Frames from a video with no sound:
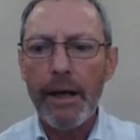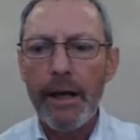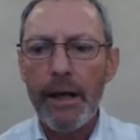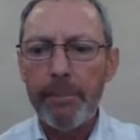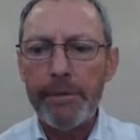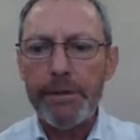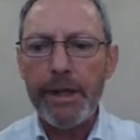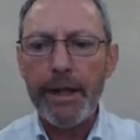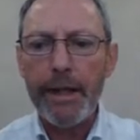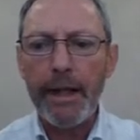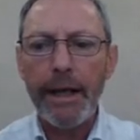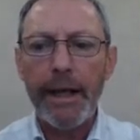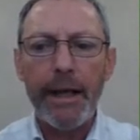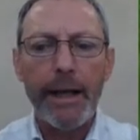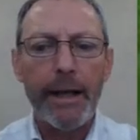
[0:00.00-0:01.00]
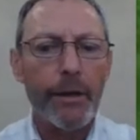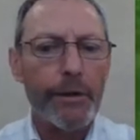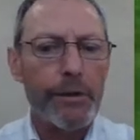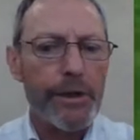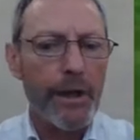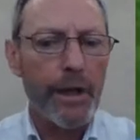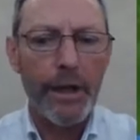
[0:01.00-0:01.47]
a particular
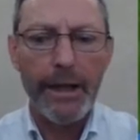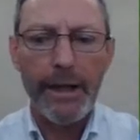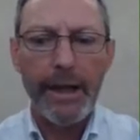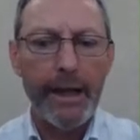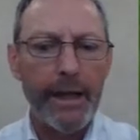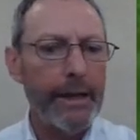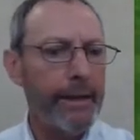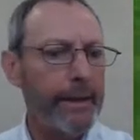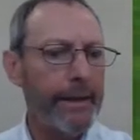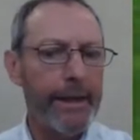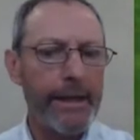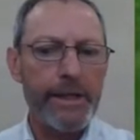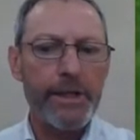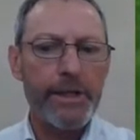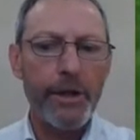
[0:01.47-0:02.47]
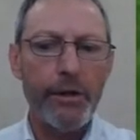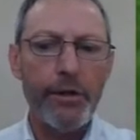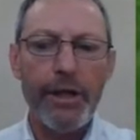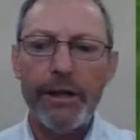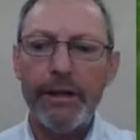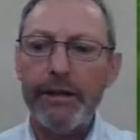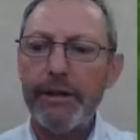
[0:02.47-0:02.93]
hello to Heike in
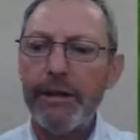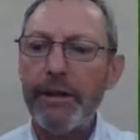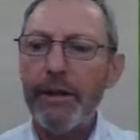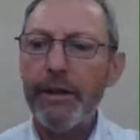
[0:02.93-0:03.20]
Estonia,